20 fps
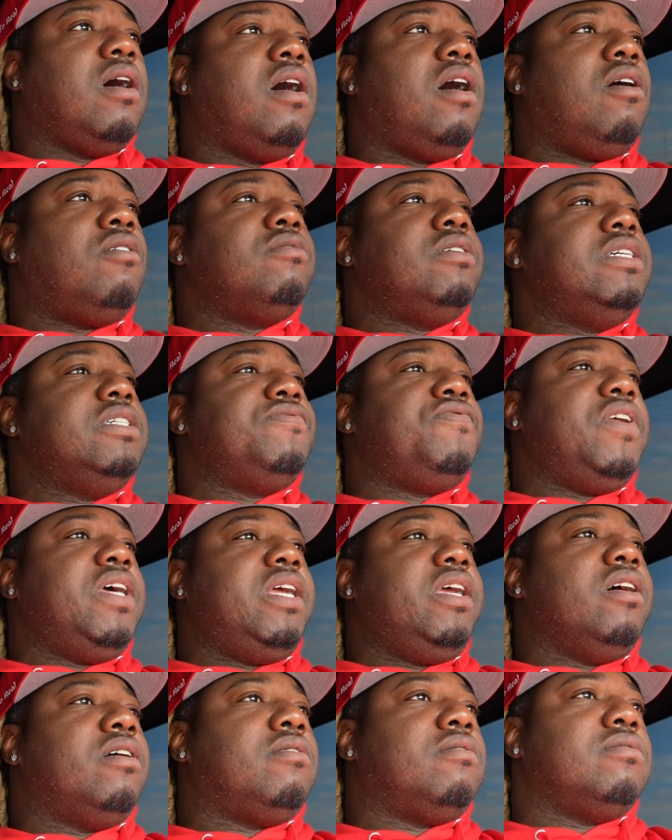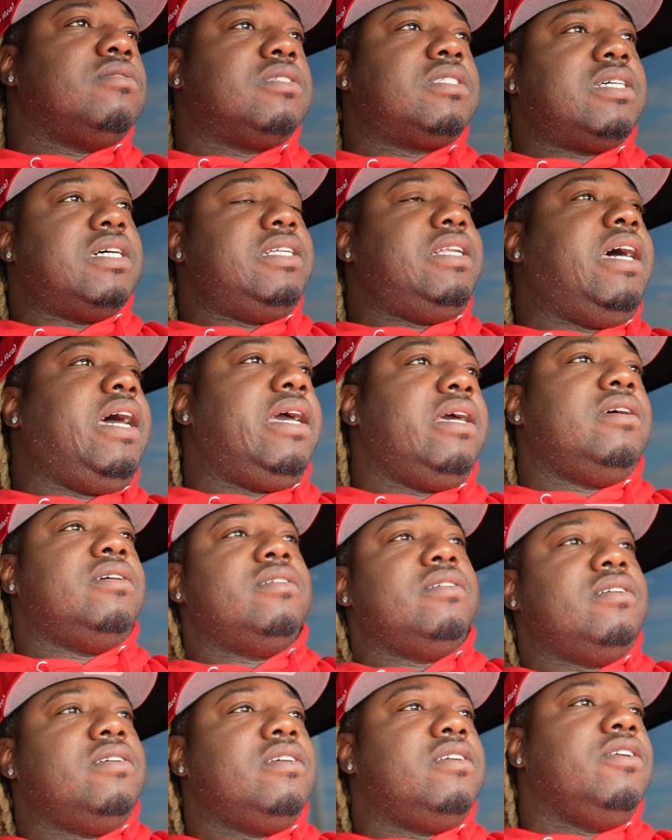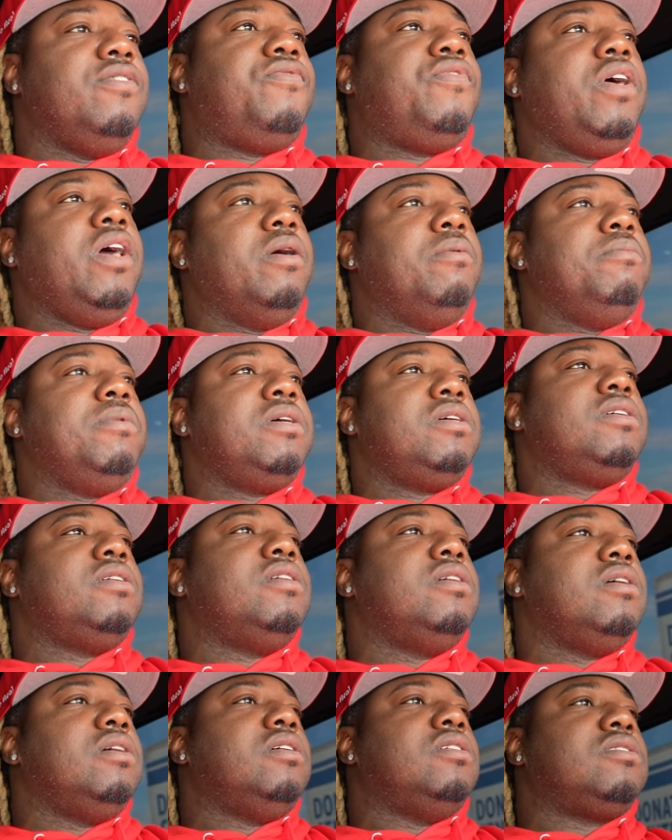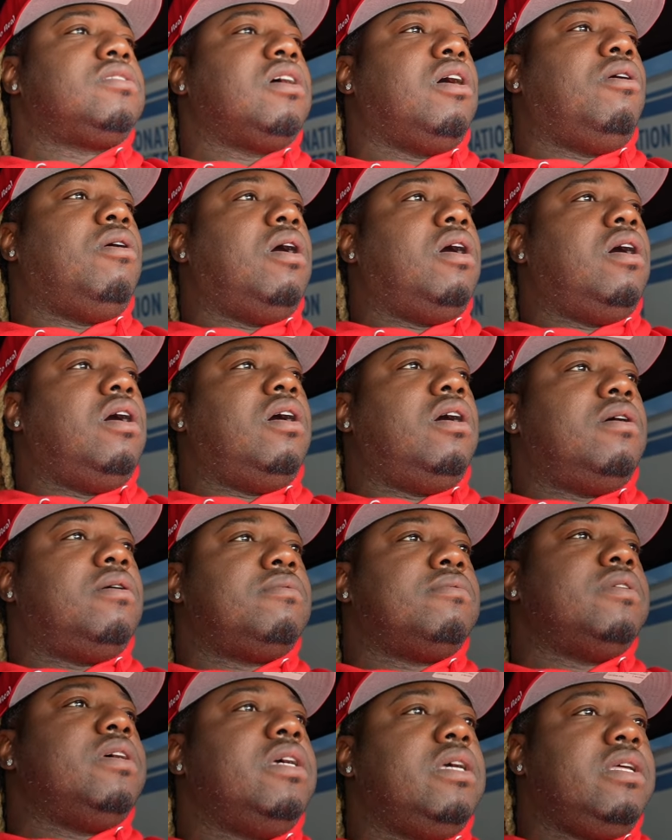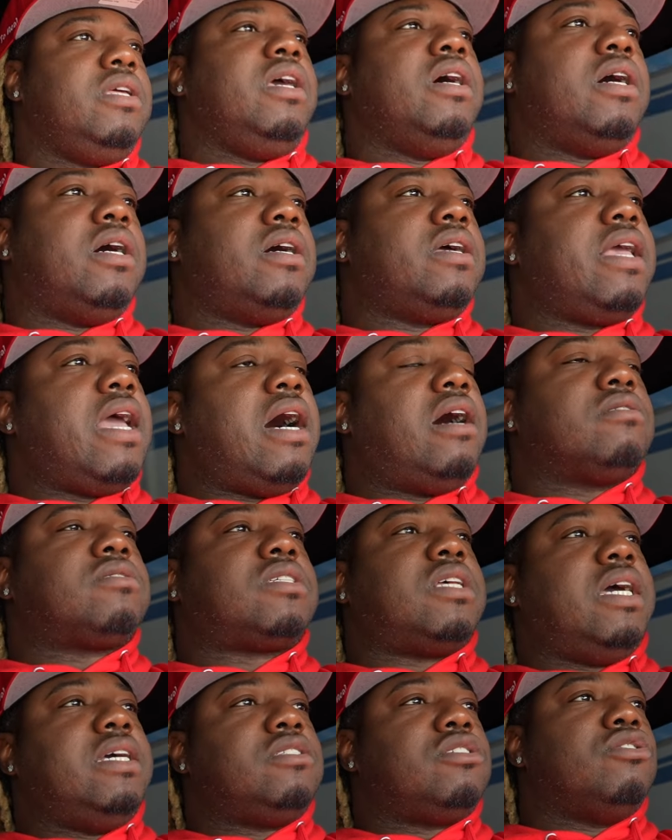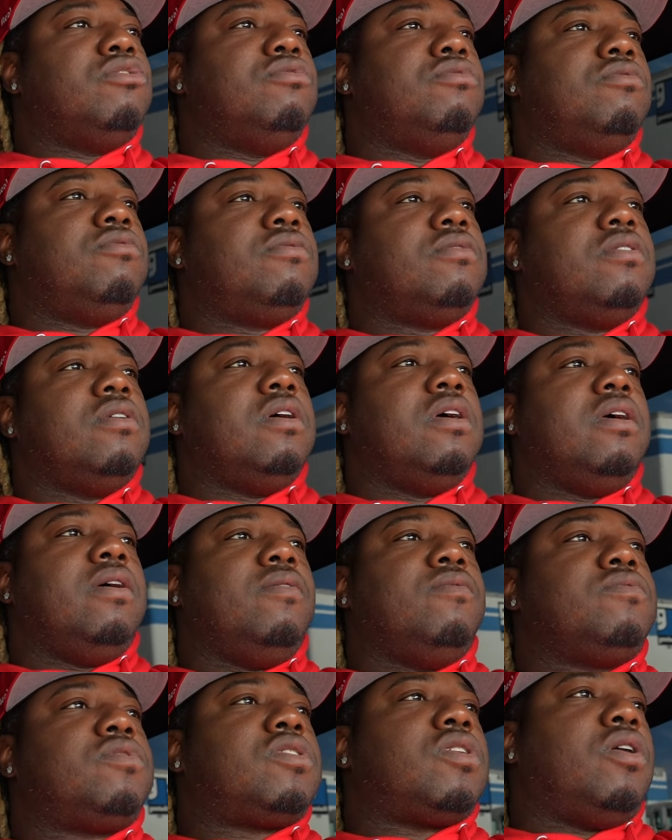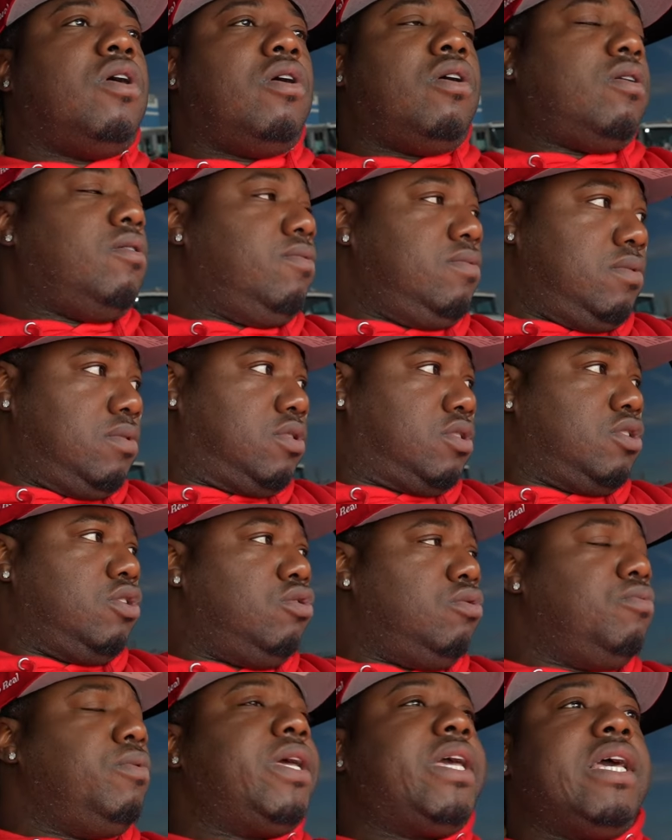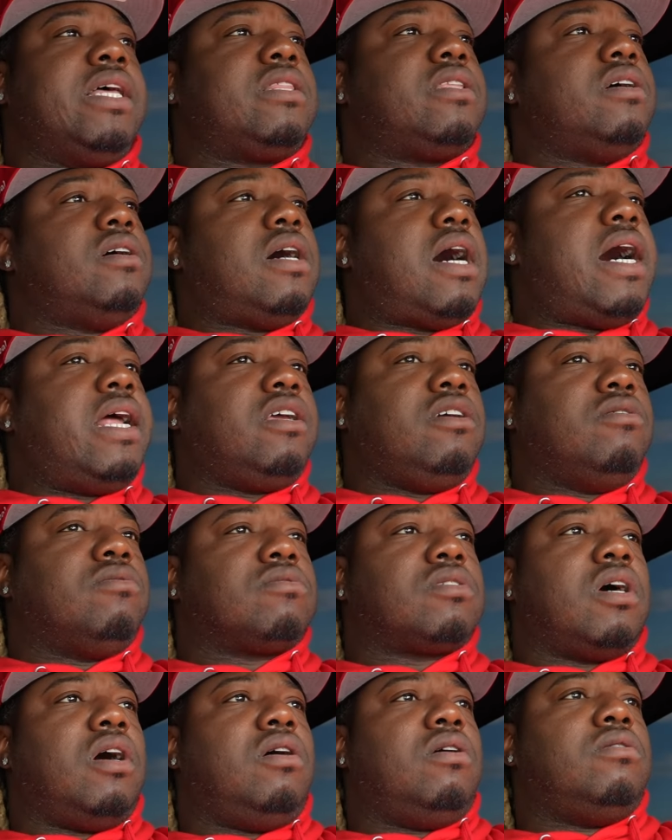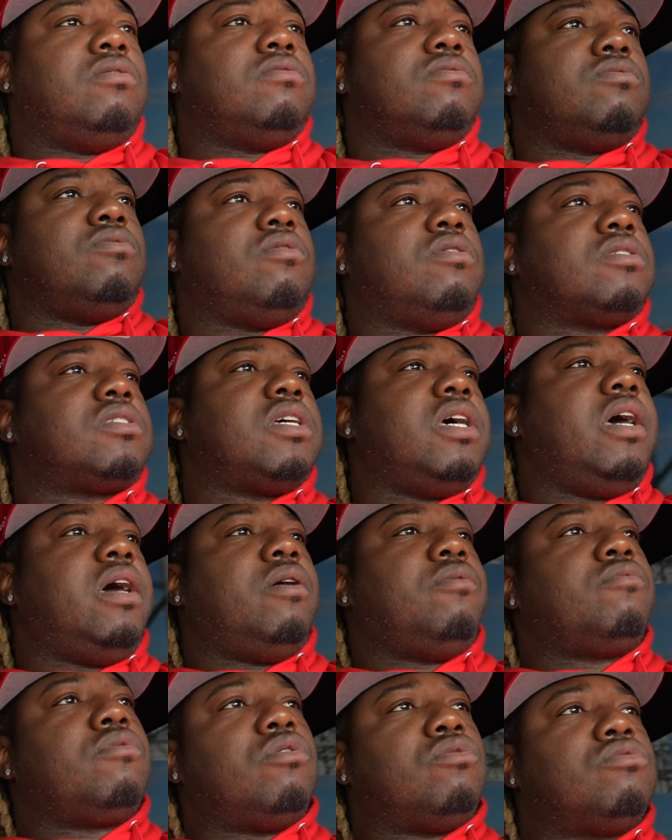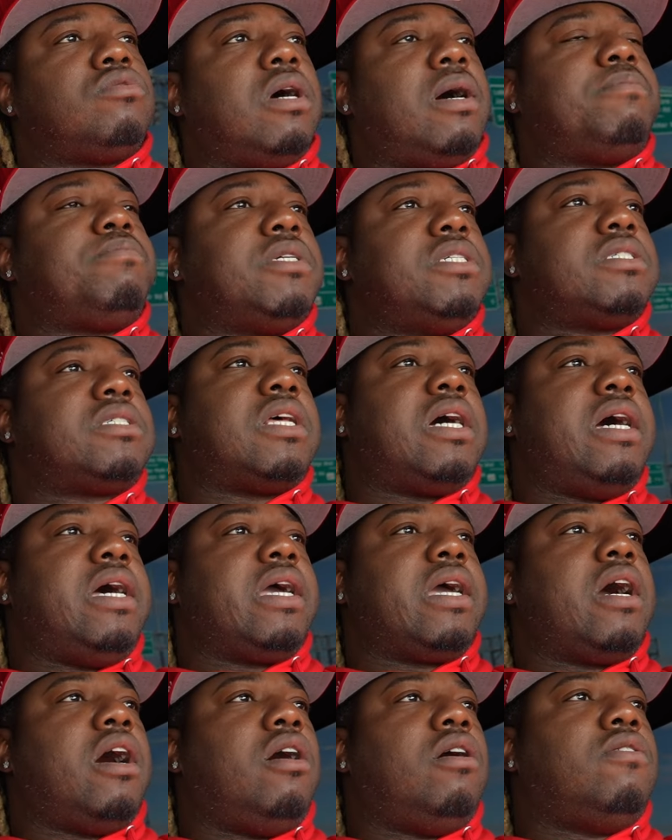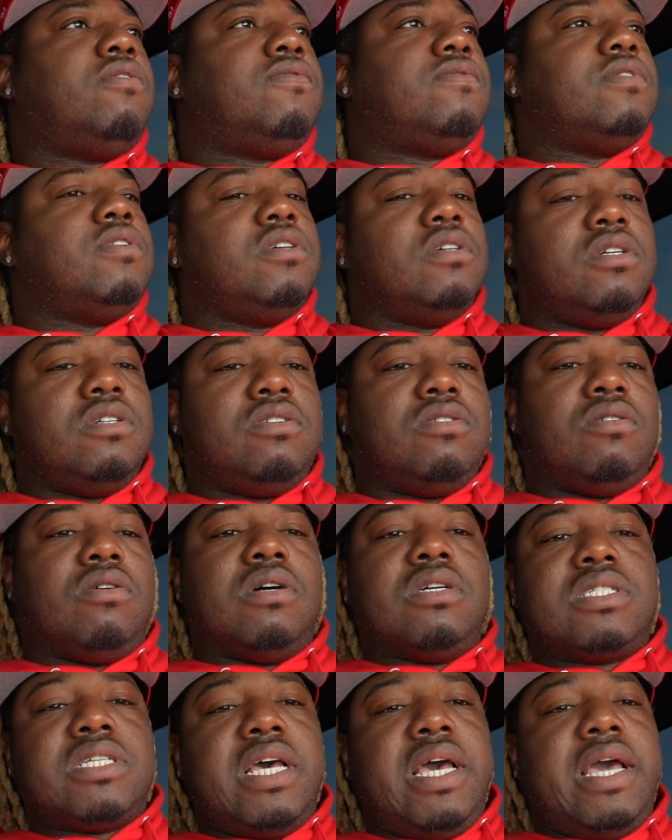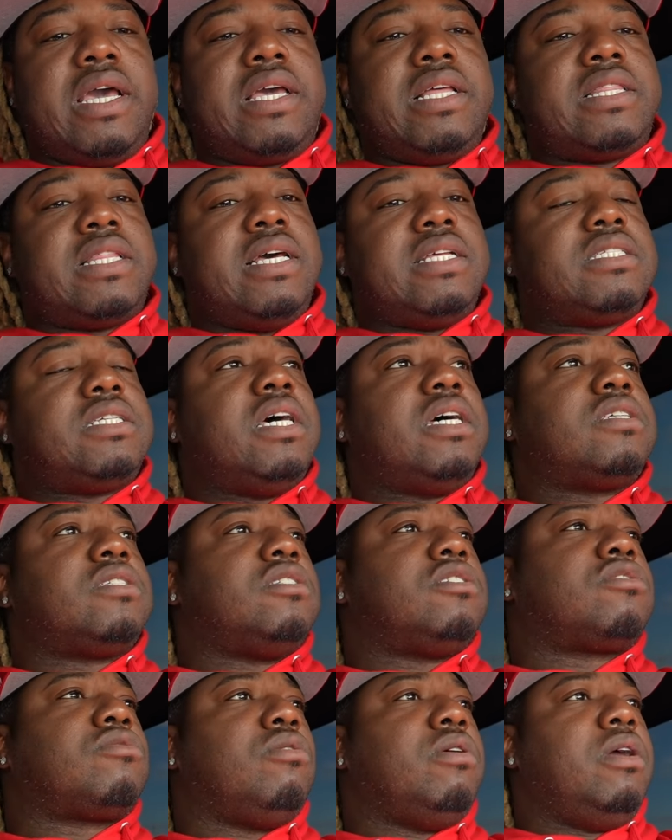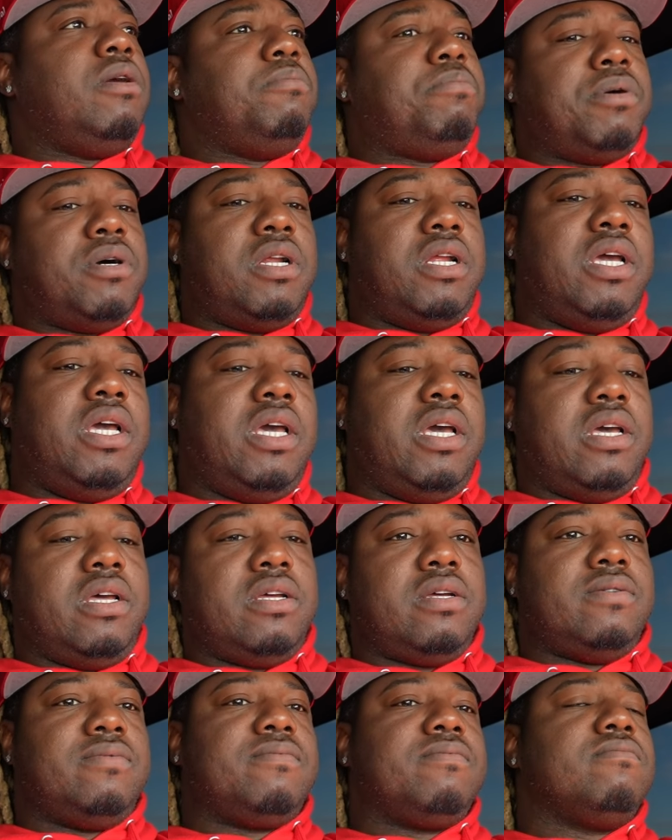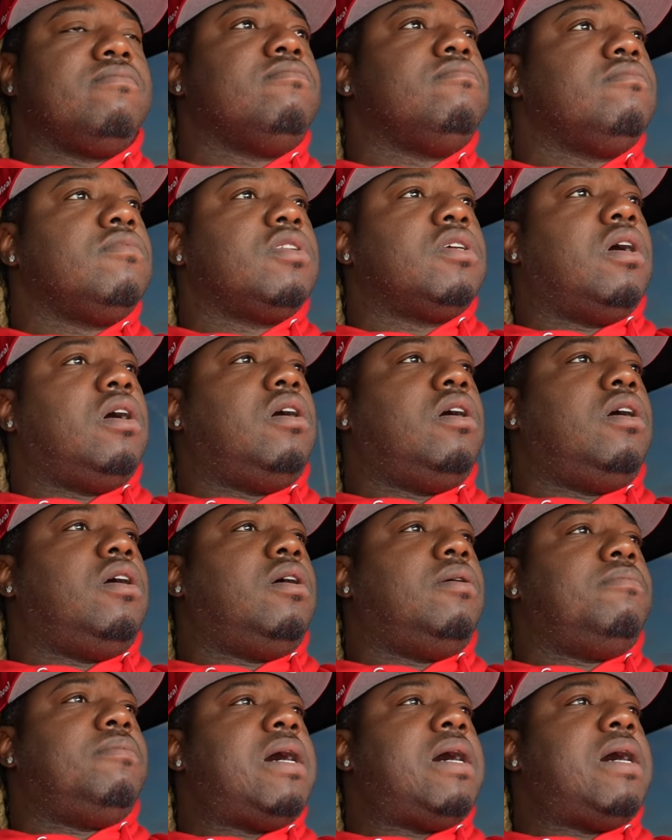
on this video today. You feel me? So, um, yeah, y'all stay tuned. So soon we get the audios on, you know what I'm saying? We're gonna drop this thing off, you know what I'm saying? Get that Tesla screen put in. Um,